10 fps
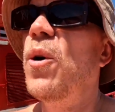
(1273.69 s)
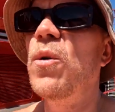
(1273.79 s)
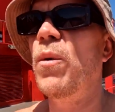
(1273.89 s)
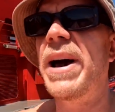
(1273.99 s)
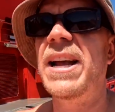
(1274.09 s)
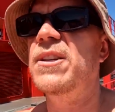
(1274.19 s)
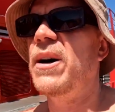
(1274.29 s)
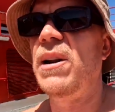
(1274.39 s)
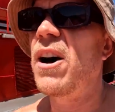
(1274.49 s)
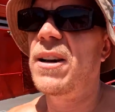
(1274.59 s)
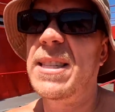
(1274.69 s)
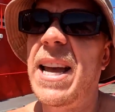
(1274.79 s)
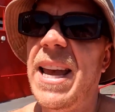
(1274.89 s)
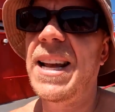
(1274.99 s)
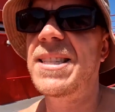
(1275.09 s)
all the way to our last
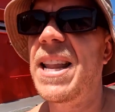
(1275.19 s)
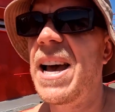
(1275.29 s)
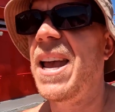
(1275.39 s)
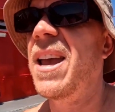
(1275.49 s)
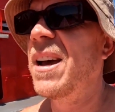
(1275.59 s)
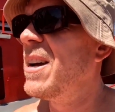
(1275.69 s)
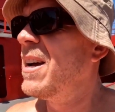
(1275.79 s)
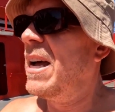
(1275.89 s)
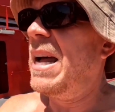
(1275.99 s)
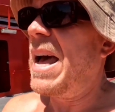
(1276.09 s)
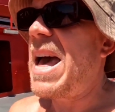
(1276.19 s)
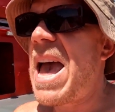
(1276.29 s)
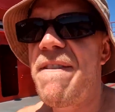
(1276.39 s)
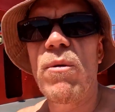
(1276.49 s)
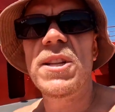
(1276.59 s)
day here today,
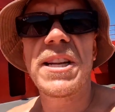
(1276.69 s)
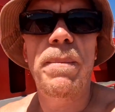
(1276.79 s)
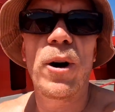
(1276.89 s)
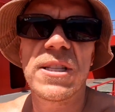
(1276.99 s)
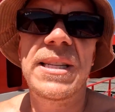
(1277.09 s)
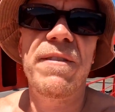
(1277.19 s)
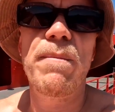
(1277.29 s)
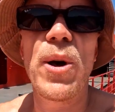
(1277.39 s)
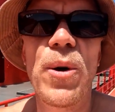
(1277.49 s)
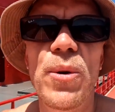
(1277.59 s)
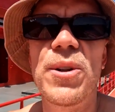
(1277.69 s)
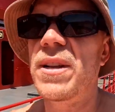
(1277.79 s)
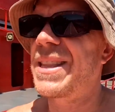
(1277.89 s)
everyone's in a positive mood.